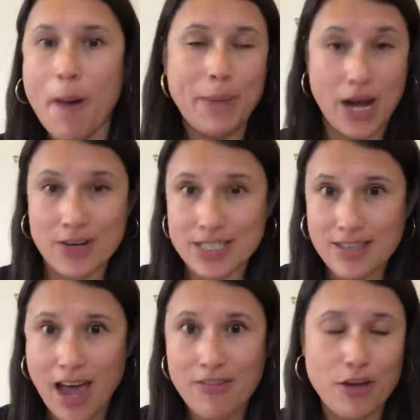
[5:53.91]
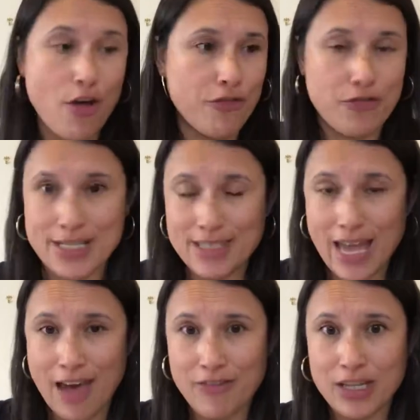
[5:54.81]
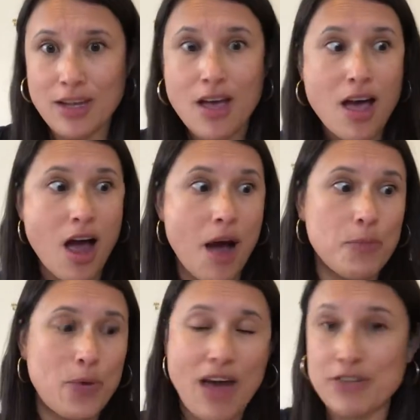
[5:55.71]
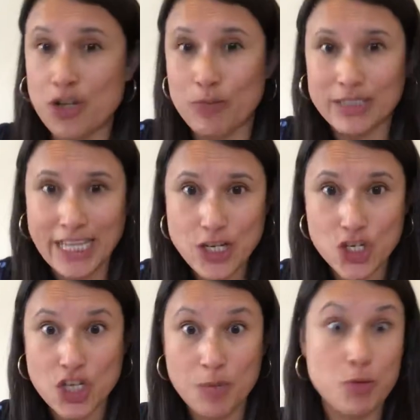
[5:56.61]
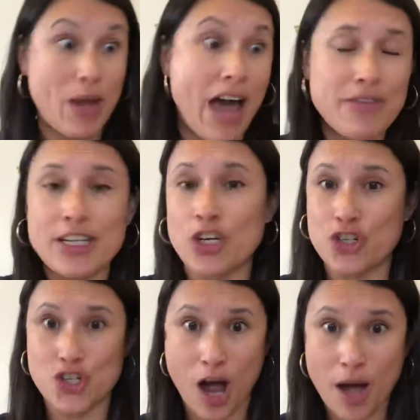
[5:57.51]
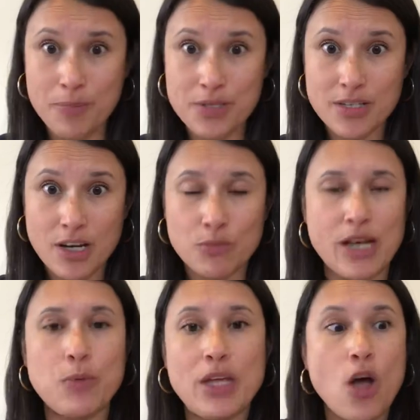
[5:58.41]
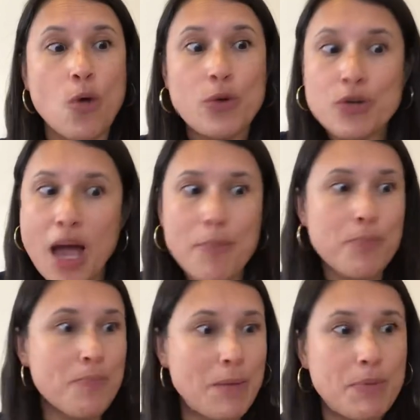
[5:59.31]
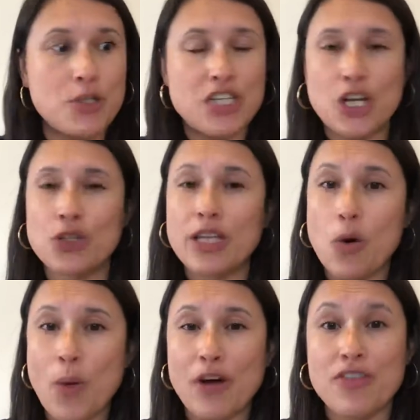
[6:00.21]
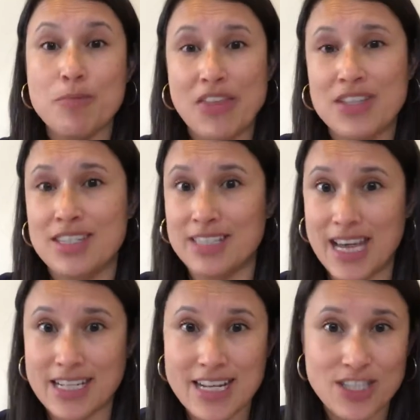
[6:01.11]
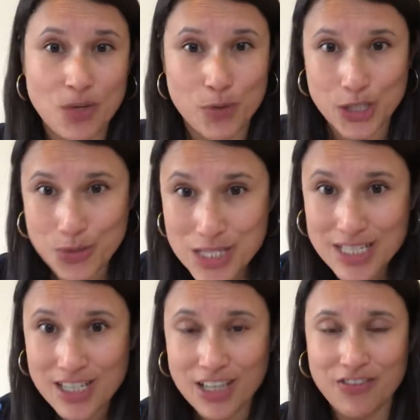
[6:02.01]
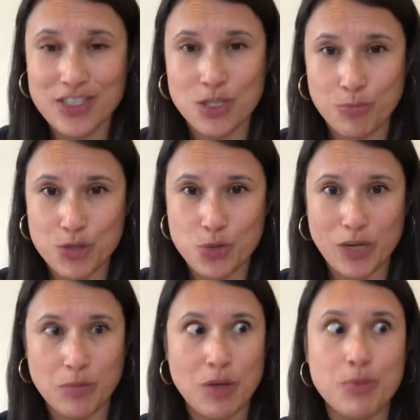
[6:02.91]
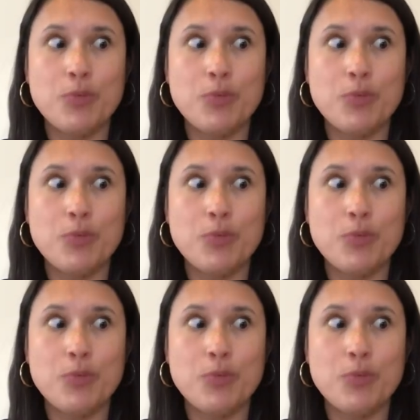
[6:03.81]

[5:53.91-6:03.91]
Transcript: Parents have it, friends have it, we have it in our relationships, we have it in our jobs, right? We're not maybe particularly aware of the methods and techniques that we're using to convince and persuade people.